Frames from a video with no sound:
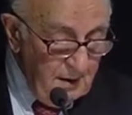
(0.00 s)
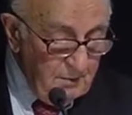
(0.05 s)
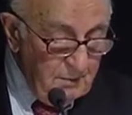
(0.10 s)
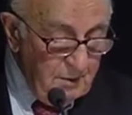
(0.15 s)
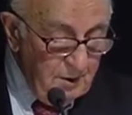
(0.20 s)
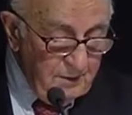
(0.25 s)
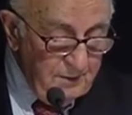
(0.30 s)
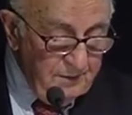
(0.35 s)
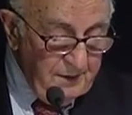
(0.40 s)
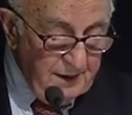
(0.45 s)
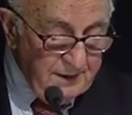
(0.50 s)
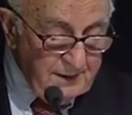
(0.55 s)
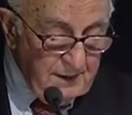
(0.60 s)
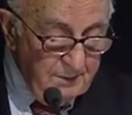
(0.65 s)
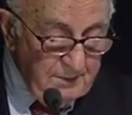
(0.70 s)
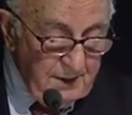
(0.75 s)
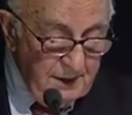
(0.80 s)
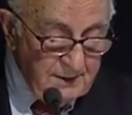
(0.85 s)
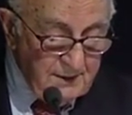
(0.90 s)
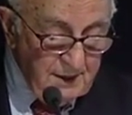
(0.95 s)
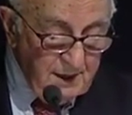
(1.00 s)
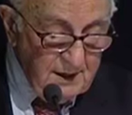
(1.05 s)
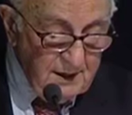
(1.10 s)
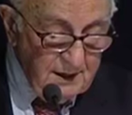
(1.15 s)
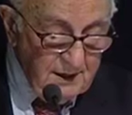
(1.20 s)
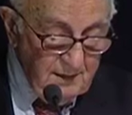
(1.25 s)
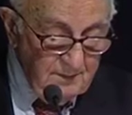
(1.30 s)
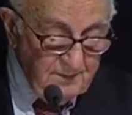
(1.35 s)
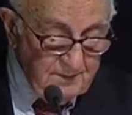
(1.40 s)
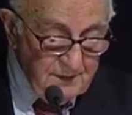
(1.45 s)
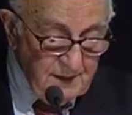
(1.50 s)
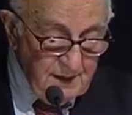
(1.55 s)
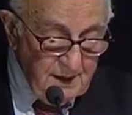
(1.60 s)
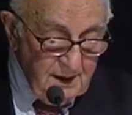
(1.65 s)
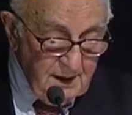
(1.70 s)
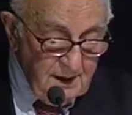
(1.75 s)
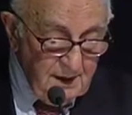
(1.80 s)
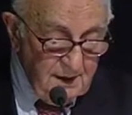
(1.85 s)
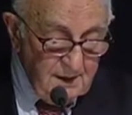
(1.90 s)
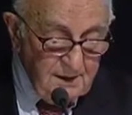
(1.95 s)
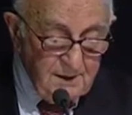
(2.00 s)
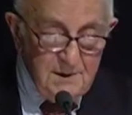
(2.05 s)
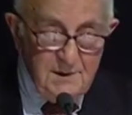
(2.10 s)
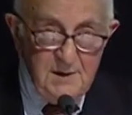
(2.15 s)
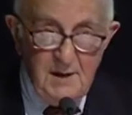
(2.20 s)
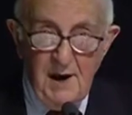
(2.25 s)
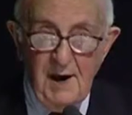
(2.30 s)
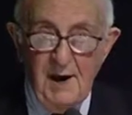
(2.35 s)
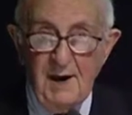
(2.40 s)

More fundamentally, the